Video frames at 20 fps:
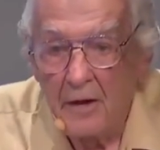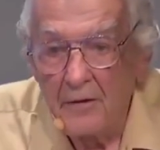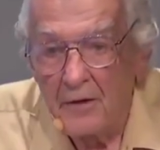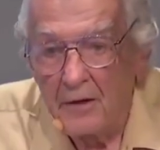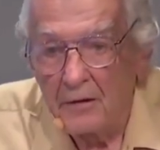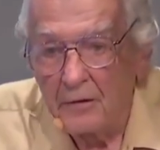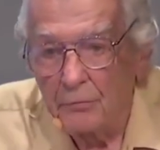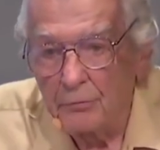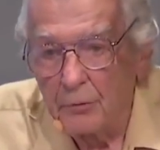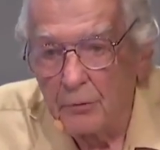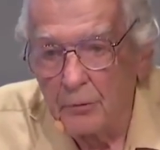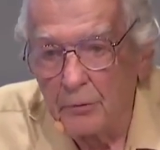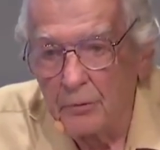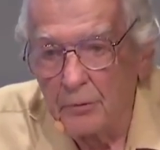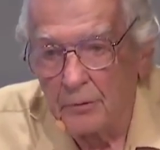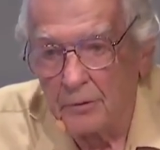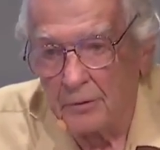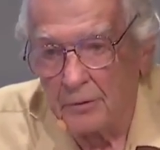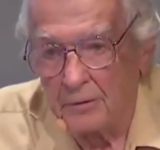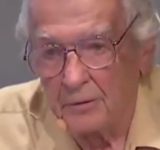And that's
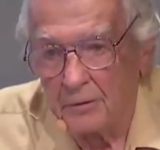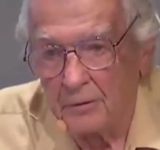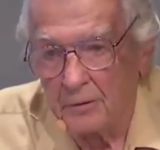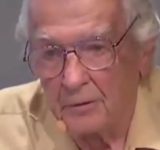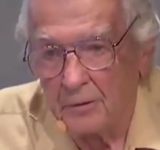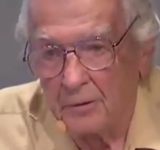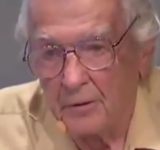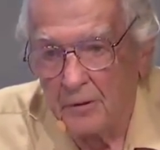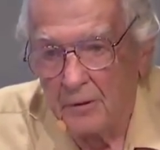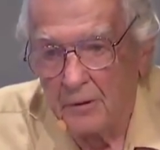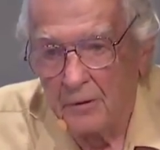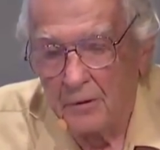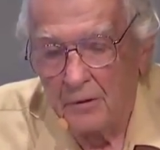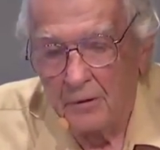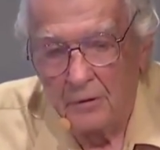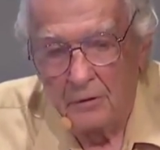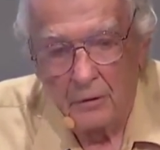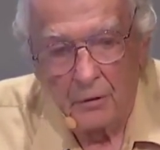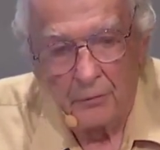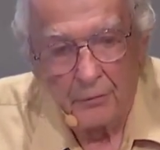food.
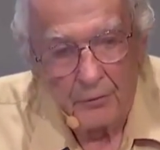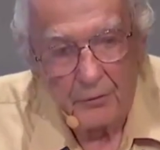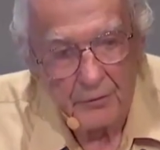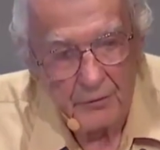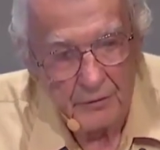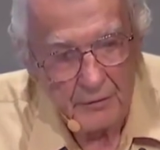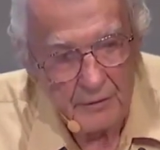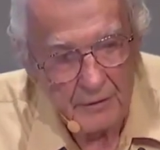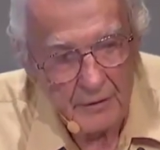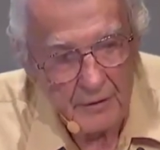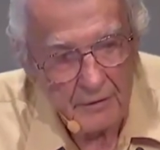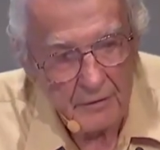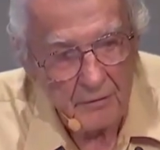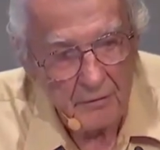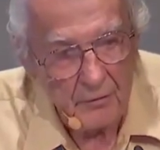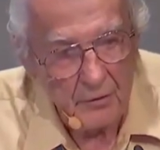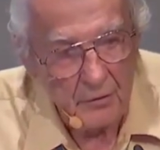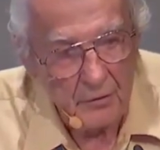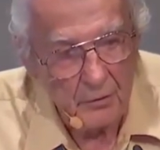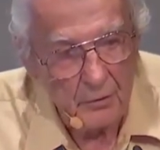So for
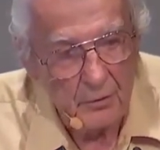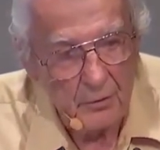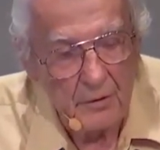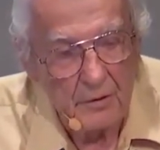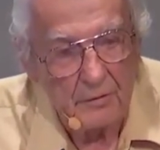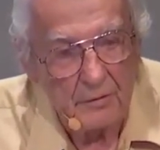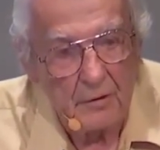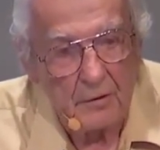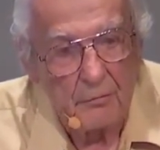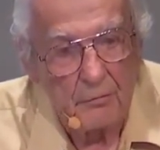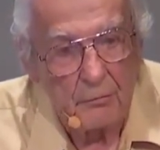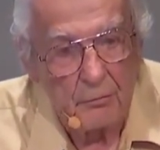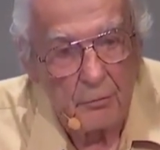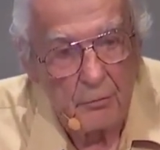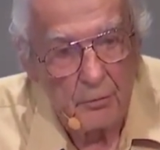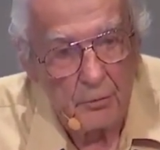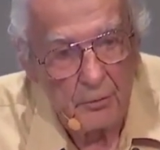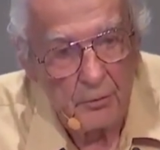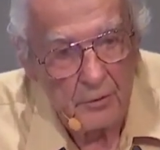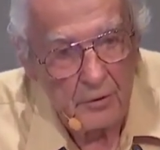reason we do this, that
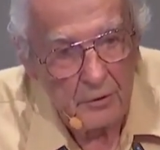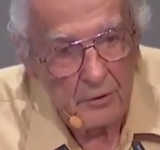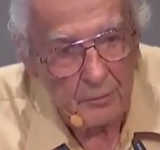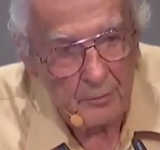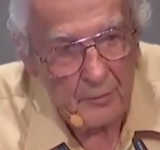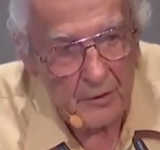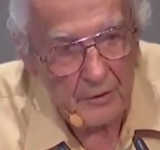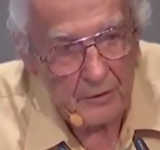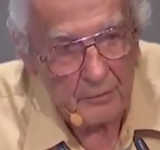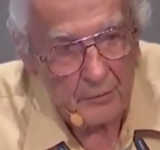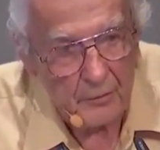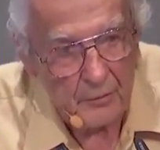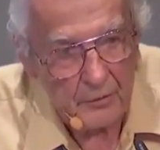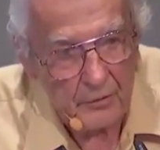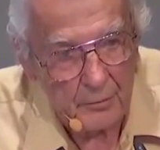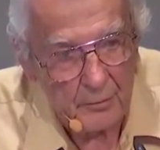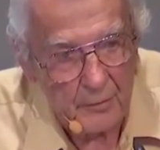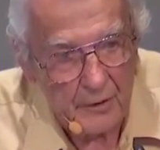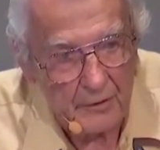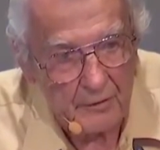food is much
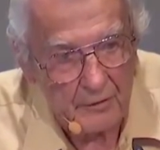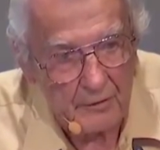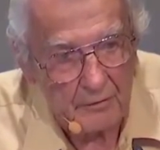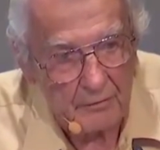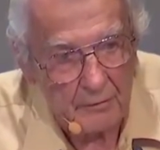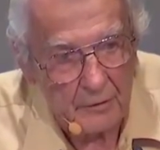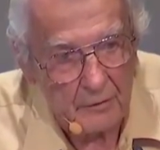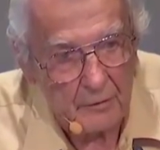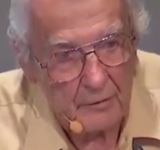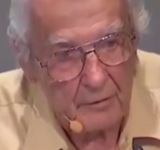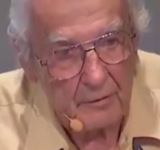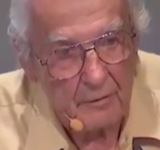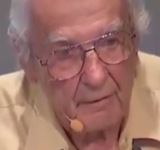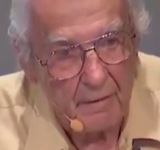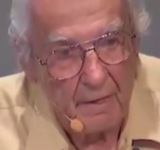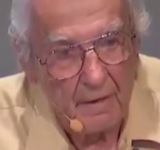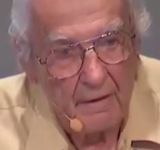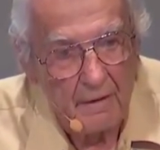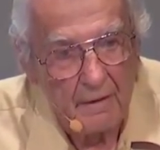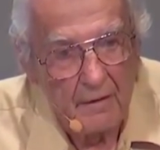more expensive now
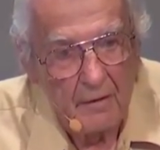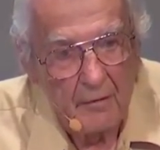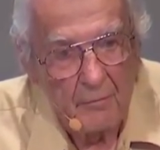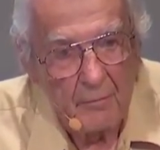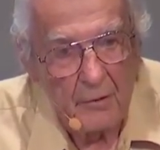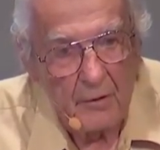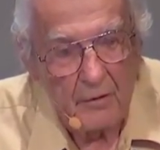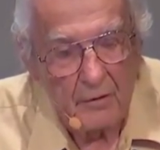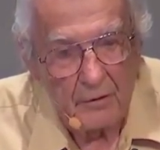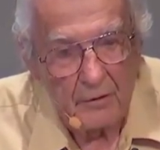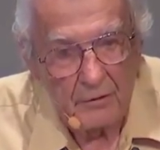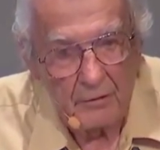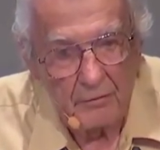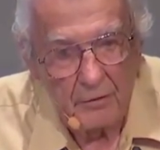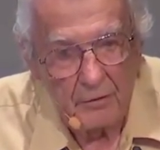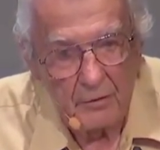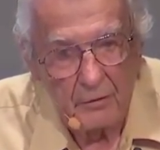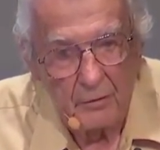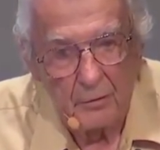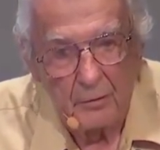because
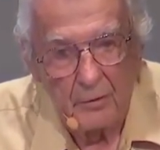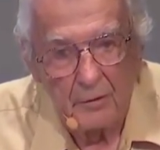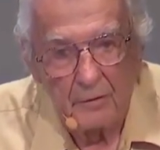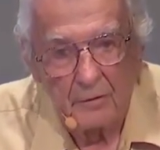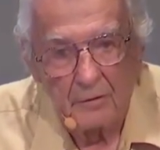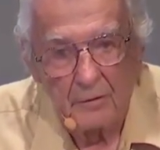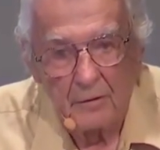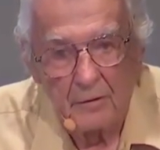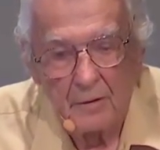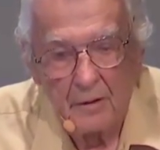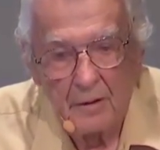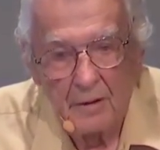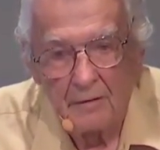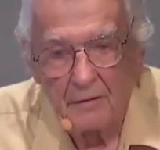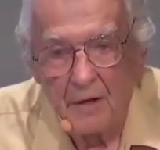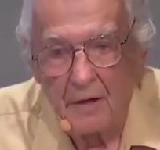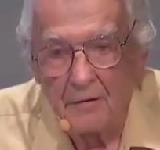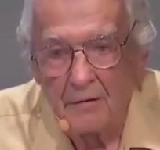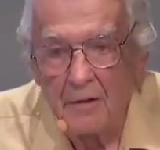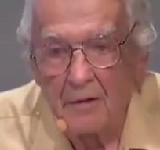we do this.
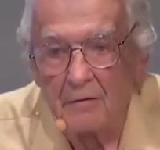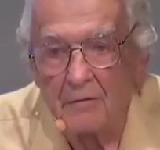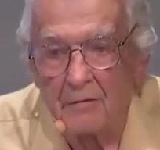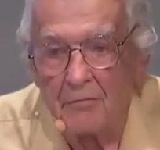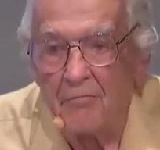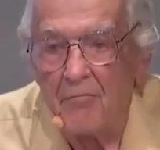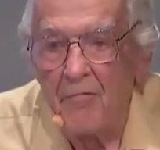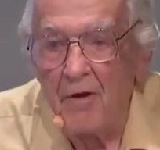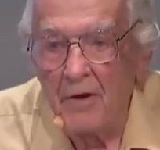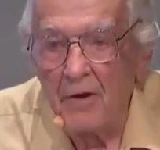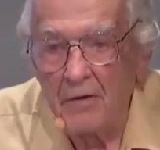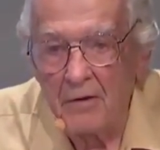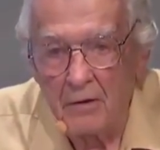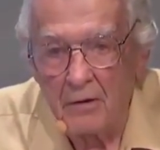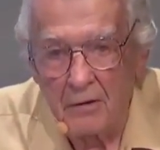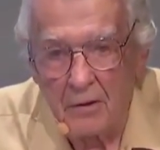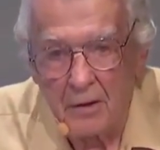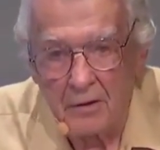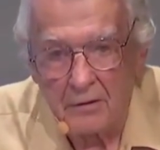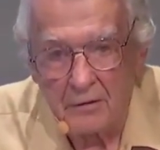It's
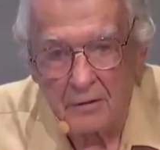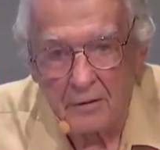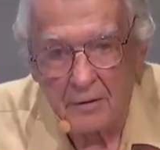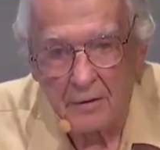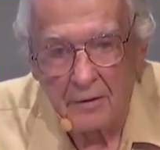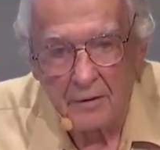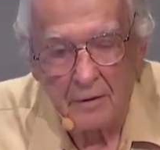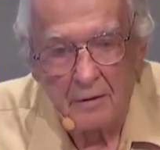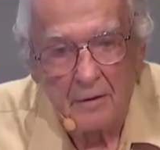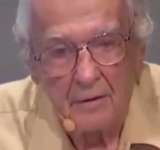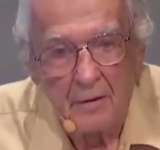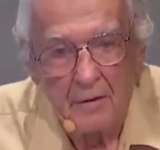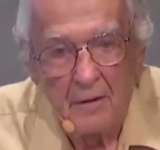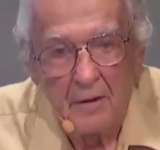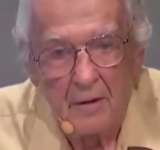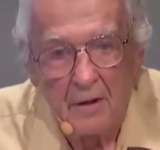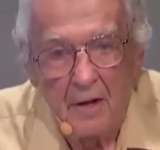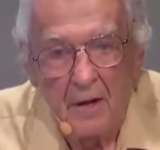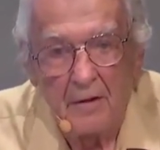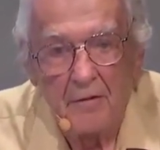very costly
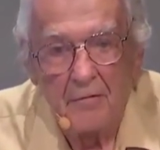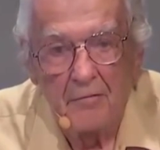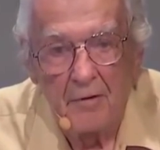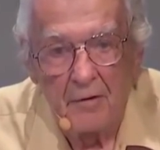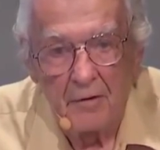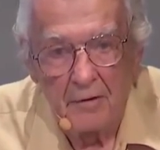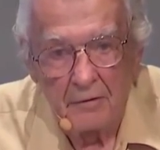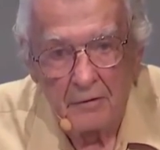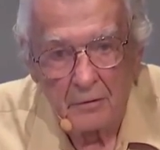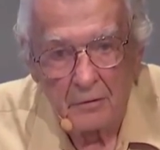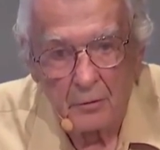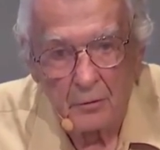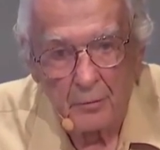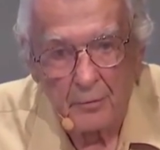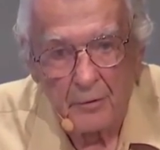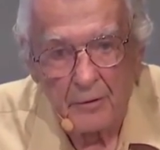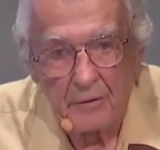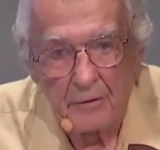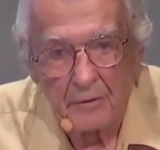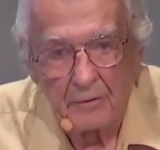and very
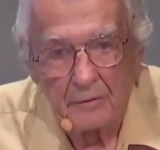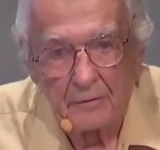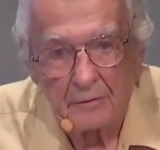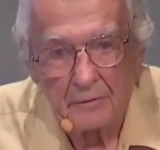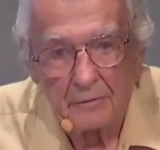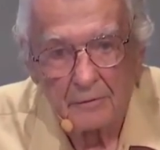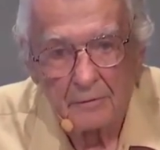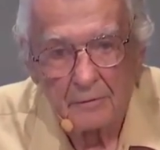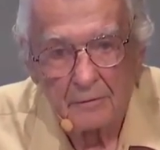stupid.